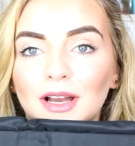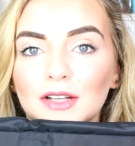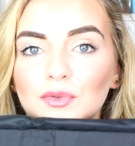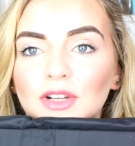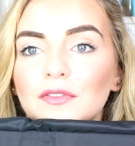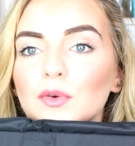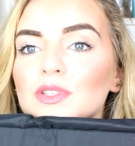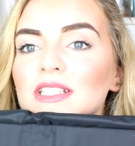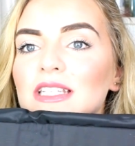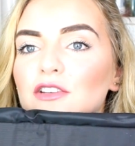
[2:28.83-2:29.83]
I don't have
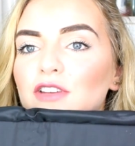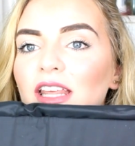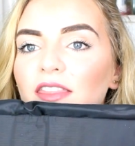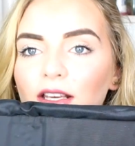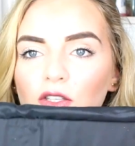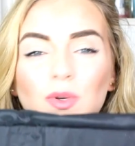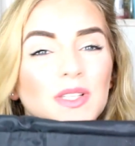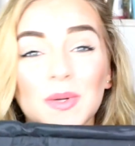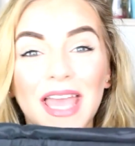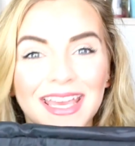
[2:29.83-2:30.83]
OCD or anything, so
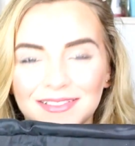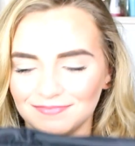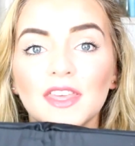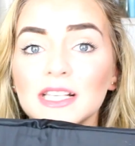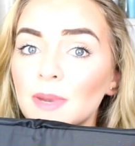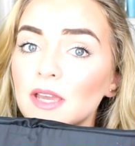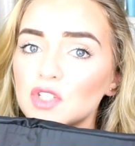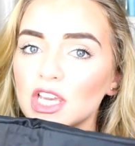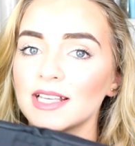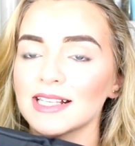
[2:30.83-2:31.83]
it's okay. This
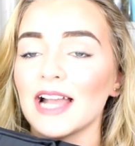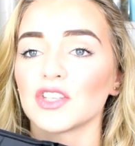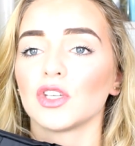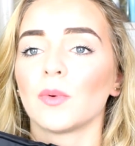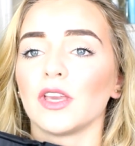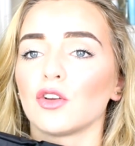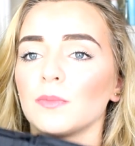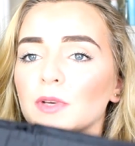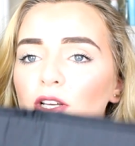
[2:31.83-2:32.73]
pouch is actually quite good